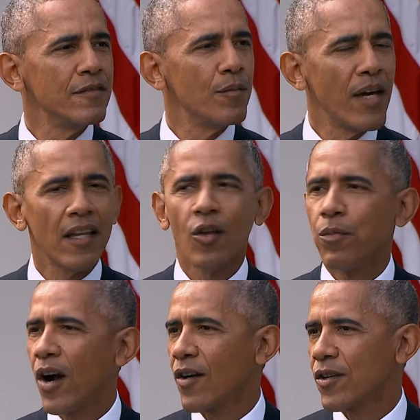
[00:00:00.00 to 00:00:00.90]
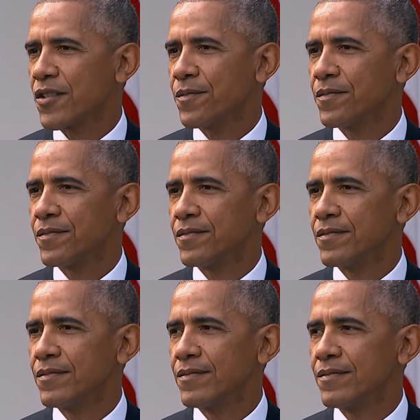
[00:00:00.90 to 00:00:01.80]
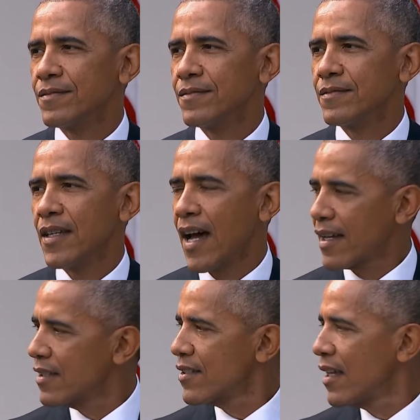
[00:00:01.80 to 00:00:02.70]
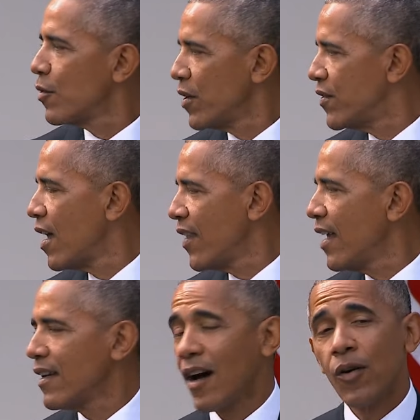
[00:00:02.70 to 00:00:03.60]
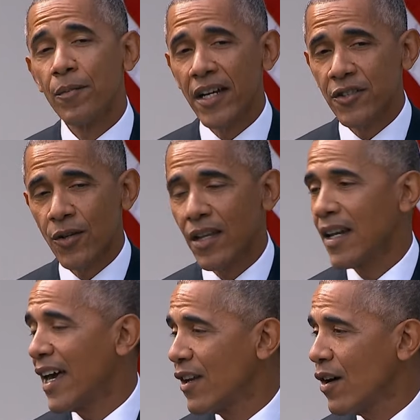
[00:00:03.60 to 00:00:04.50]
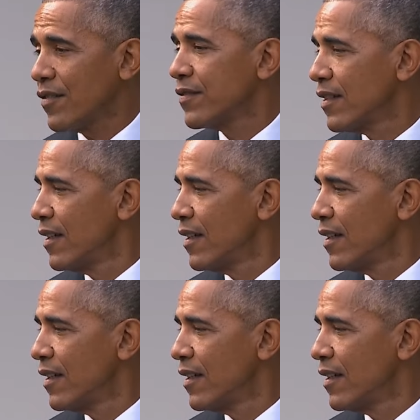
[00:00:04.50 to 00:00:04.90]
You've made a little progress. And I can say that we've done that, and I want to make sure that handoff